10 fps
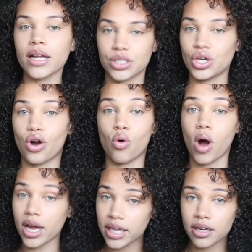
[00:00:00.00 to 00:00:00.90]
So
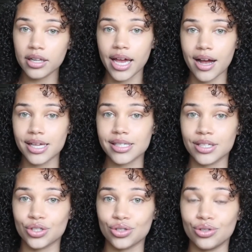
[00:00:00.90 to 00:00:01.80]
walk in there like God
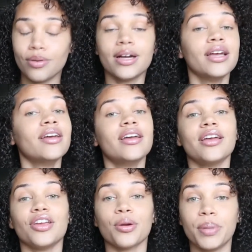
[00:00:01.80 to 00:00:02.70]
sent you.
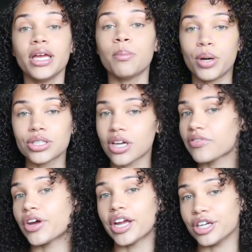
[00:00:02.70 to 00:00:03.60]
You're being booked
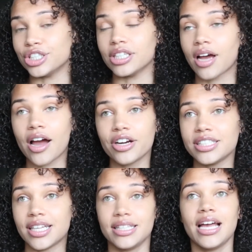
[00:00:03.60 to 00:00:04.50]
off your energy. I already
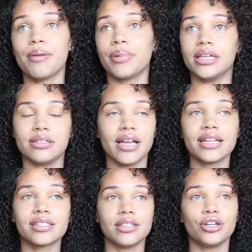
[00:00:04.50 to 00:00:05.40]
said that, but
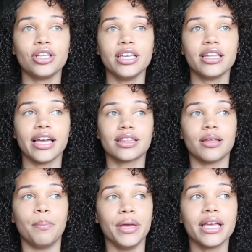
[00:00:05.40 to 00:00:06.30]
that's literally like
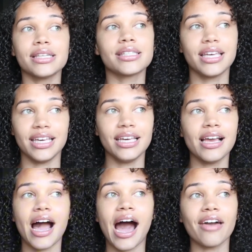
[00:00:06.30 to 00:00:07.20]
the biggest
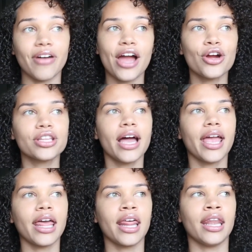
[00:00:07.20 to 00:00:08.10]
key. I heard
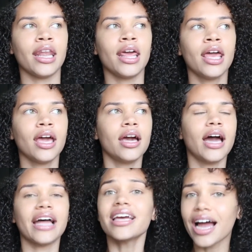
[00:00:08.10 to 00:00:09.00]
that in,
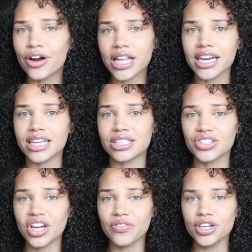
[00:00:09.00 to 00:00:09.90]
I think I heard that in a
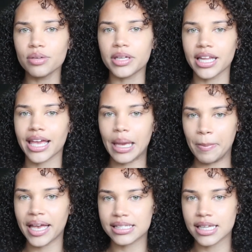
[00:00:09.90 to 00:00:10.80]
TikTok video, but like it
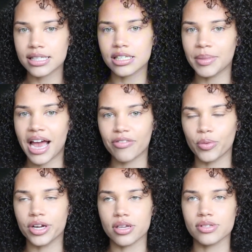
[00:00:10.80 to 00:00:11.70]
made sense to me
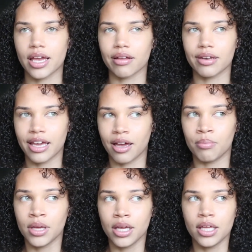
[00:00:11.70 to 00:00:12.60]
afterwards. I was like,
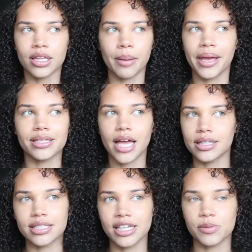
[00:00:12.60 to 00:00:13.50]
damn, that makes
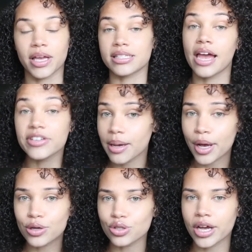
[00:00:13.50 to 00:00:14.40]
hella sense, because every time
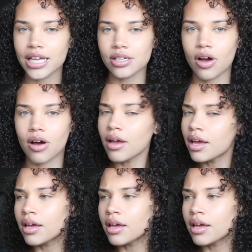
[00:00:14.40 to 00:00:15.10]
I go to a casting call,